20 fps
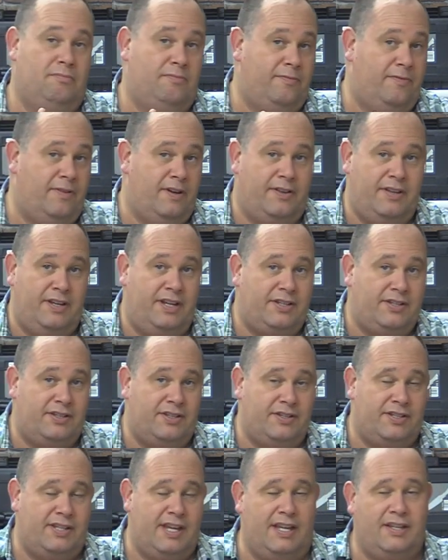further
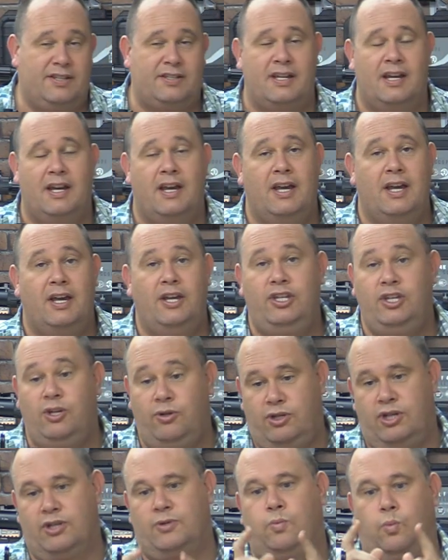distances,
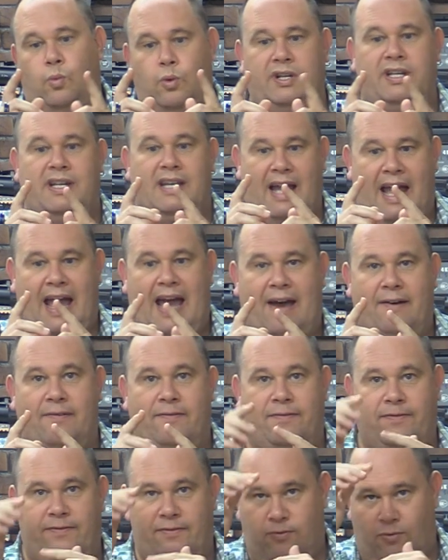you just wouldn't have